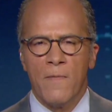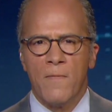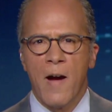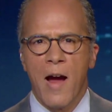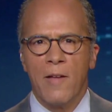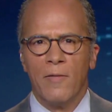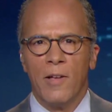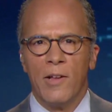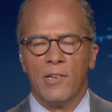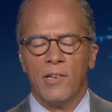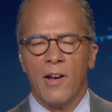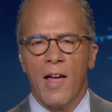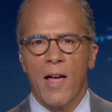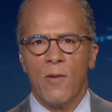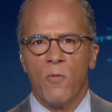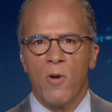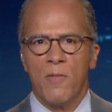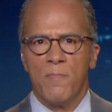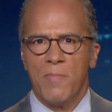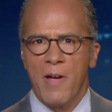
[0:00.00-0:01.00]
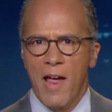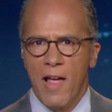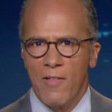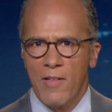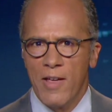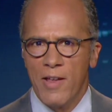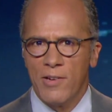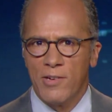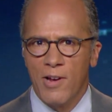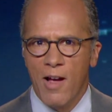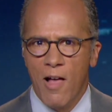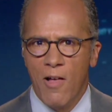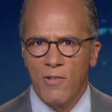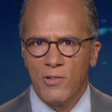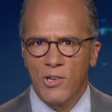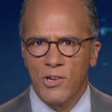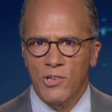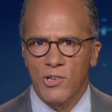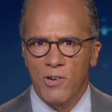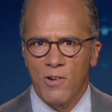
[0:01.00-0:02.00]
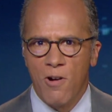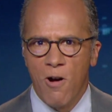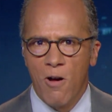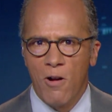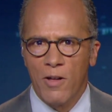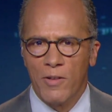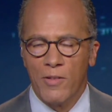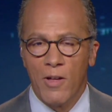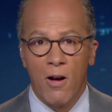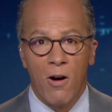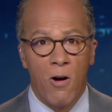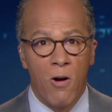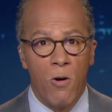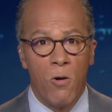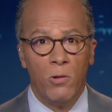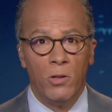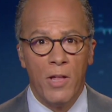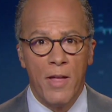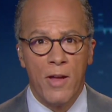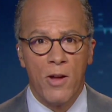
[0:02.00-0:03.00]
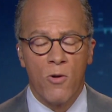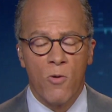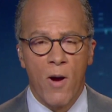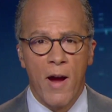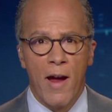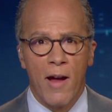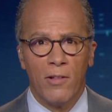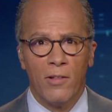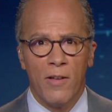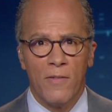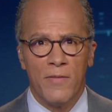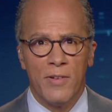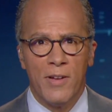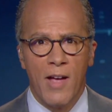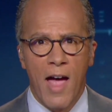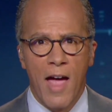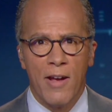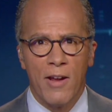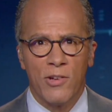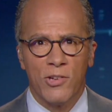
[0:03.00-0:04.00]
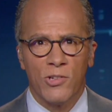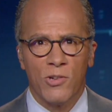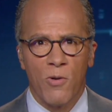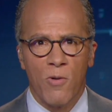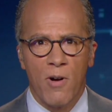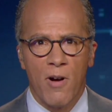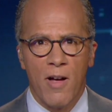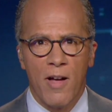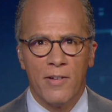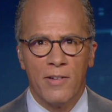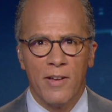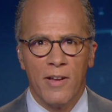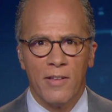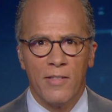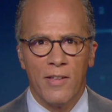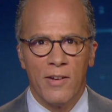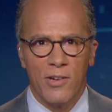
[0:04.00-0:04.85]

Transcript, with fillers: Finally tonight, what paleontologists are calling the holy grail of dinosaur hunting,